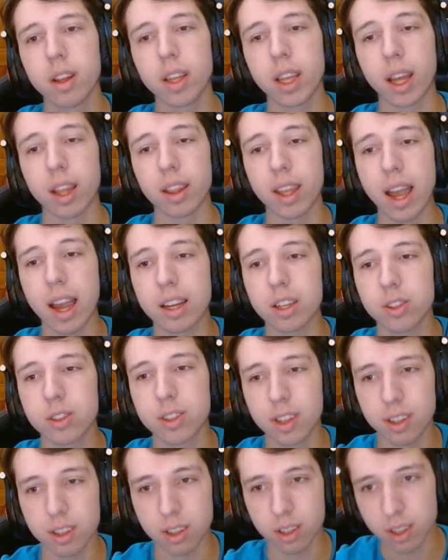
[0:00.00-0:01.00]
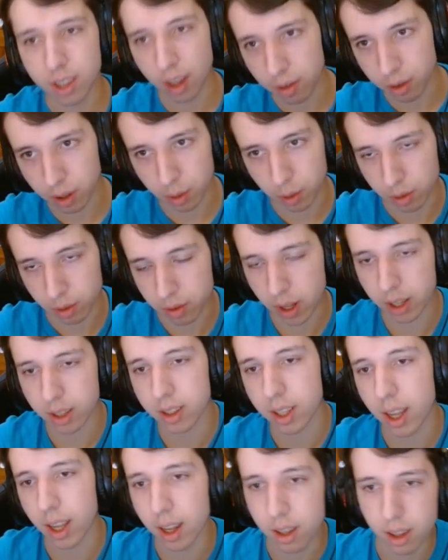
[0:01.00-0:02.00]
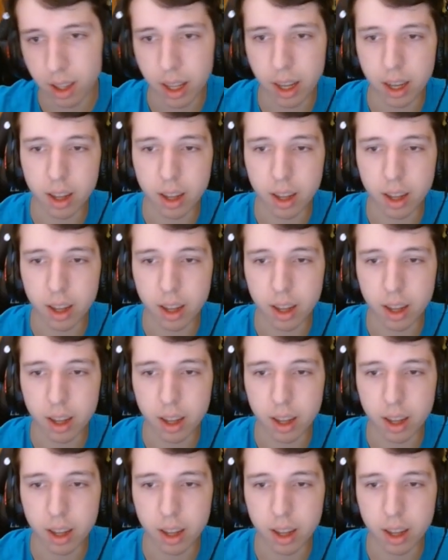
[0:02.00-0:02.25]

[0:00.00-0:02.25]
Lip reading: Yeah, the accuracies definitely reflect that.